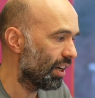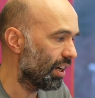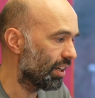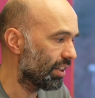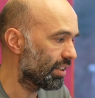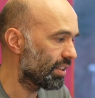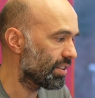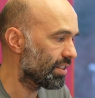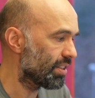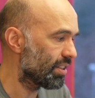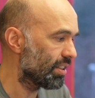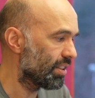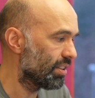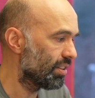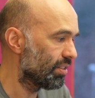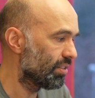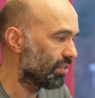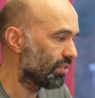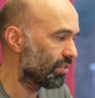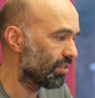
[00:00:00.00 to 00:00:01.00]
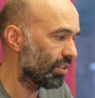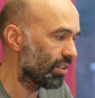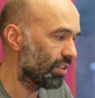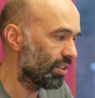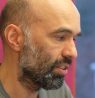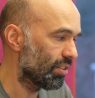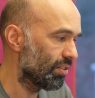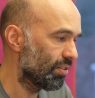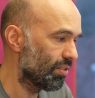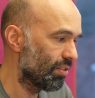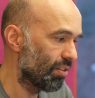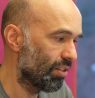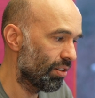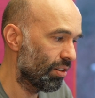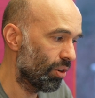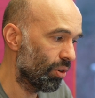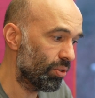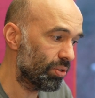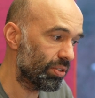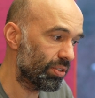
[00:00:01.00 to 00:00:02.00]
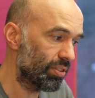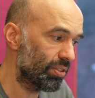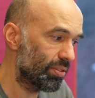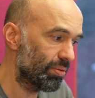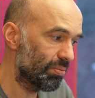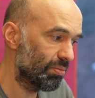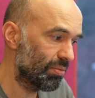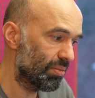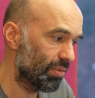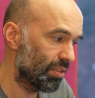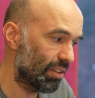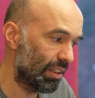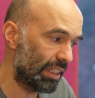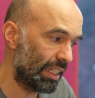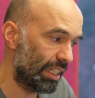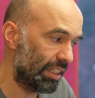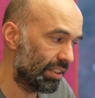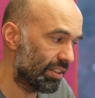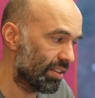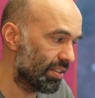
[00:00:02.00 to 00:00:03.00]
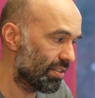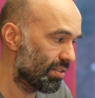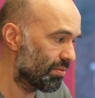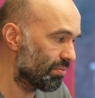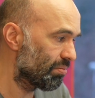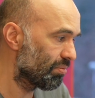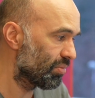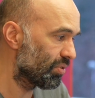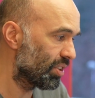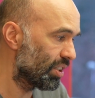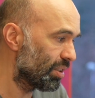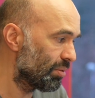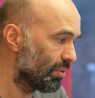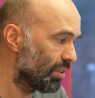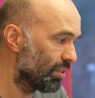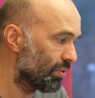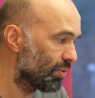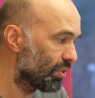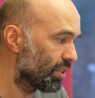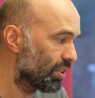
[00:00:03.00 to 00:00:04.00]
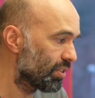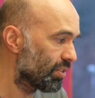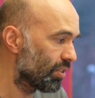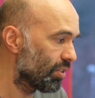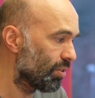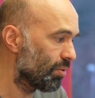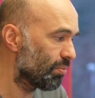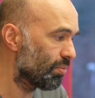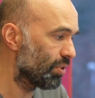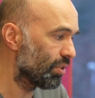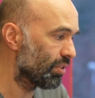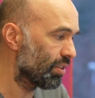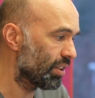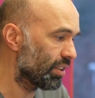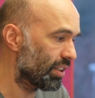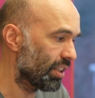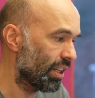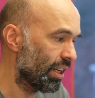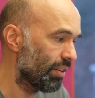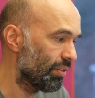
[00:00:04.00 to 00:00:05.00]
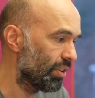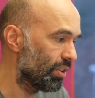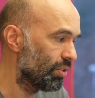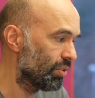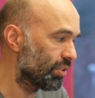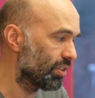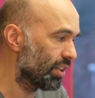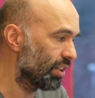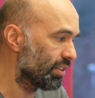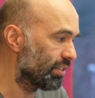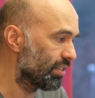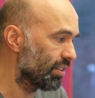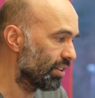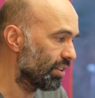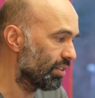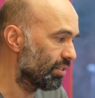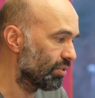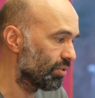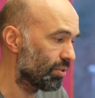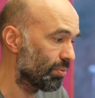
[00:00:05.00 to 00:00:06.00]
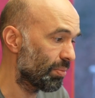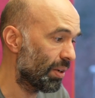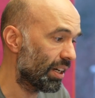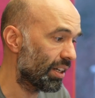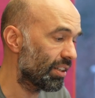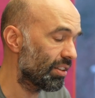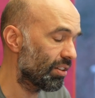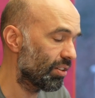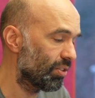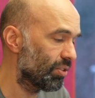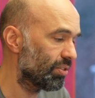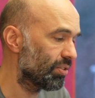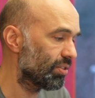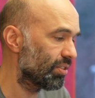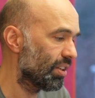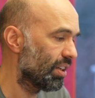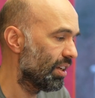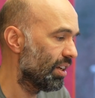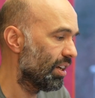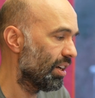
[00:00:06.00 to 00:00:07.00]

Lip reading: I can see the loss against Gmail, for example, or I can have a look at the packet loss.